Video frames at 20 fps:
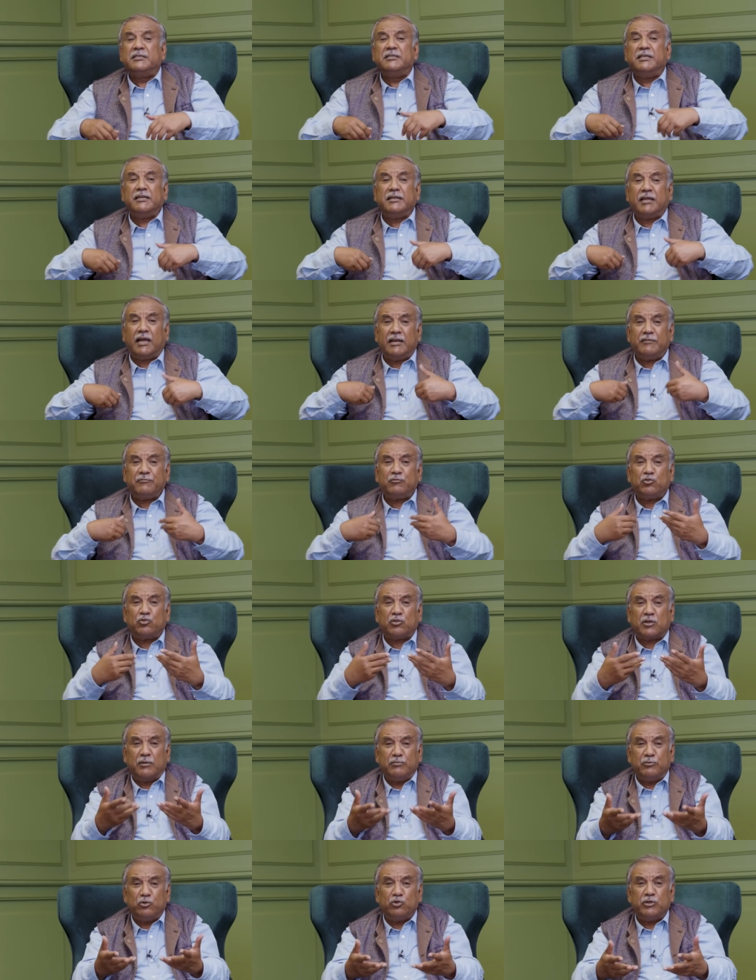Then I have to
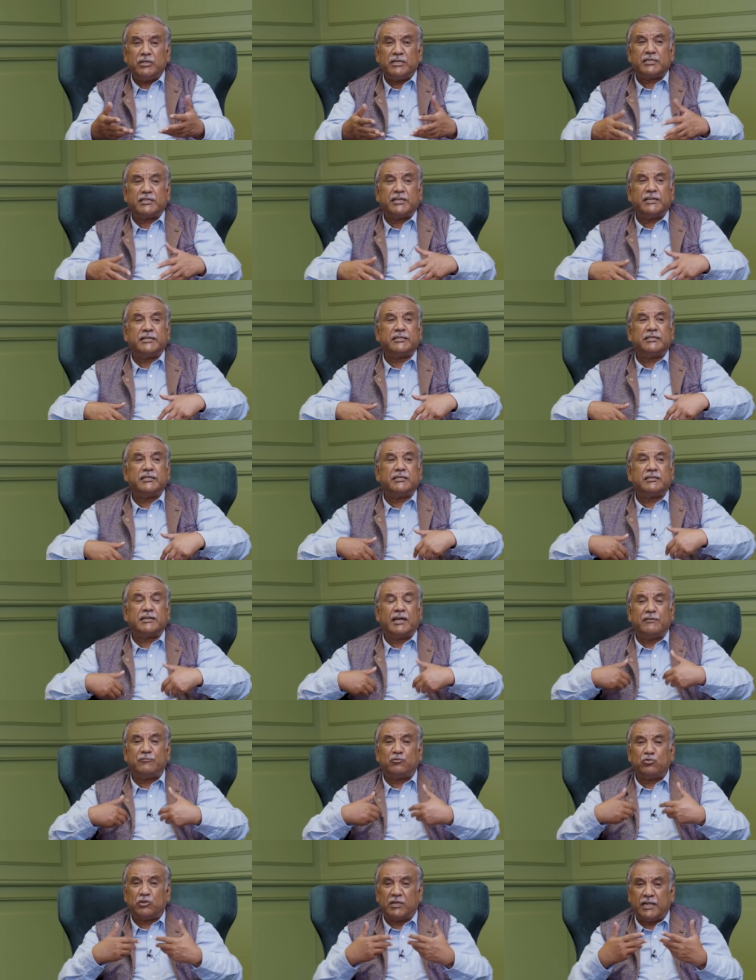communicate it, I
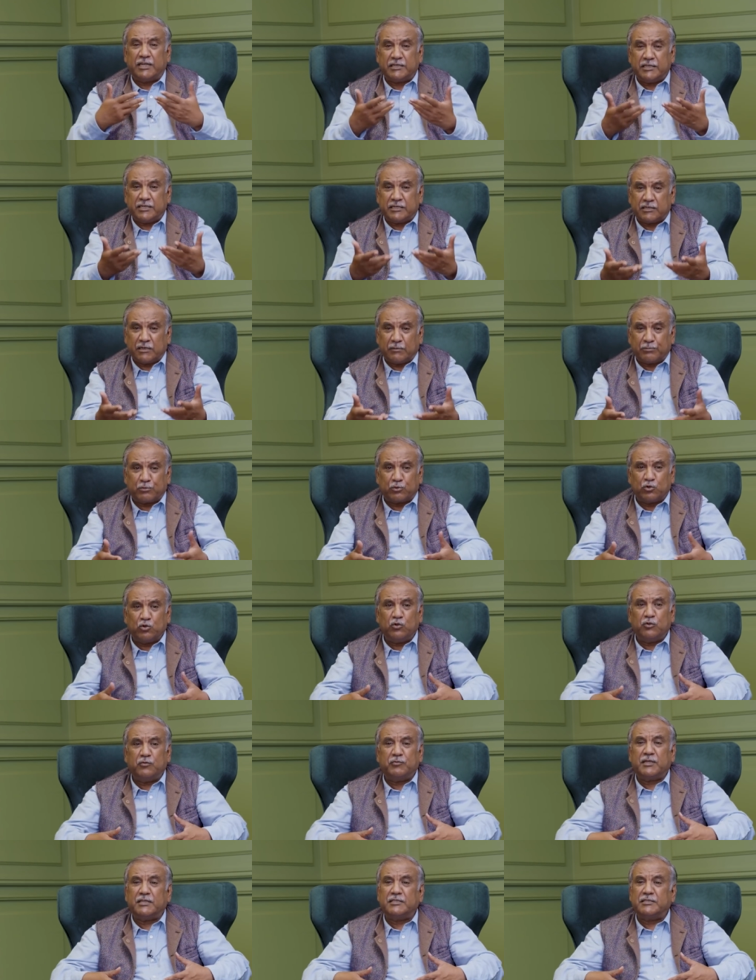have to get it
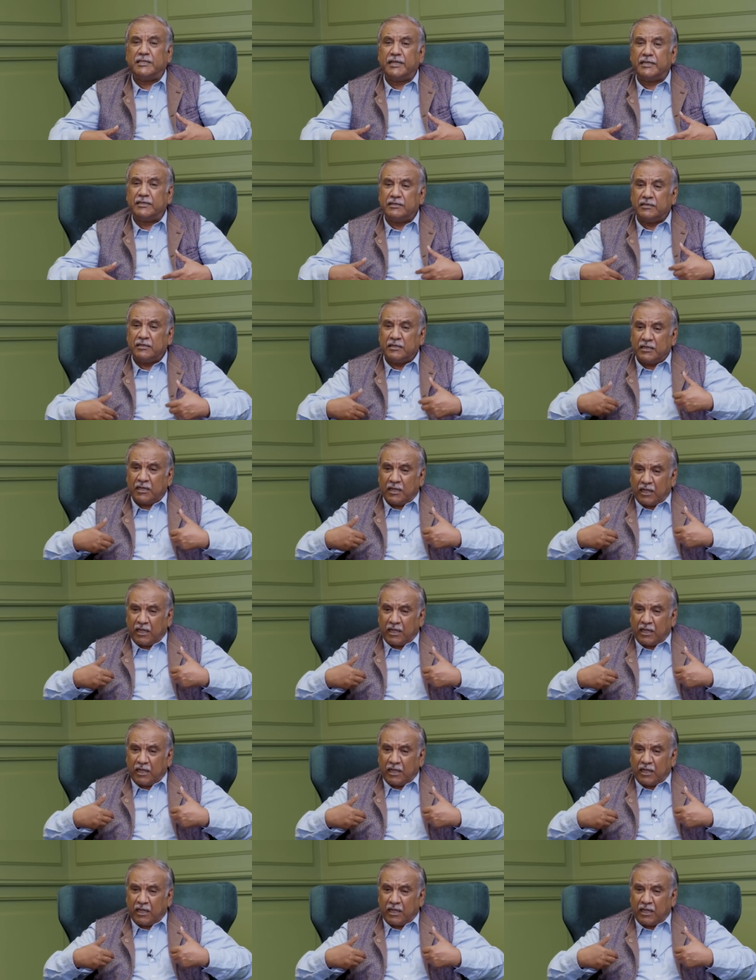approved, and then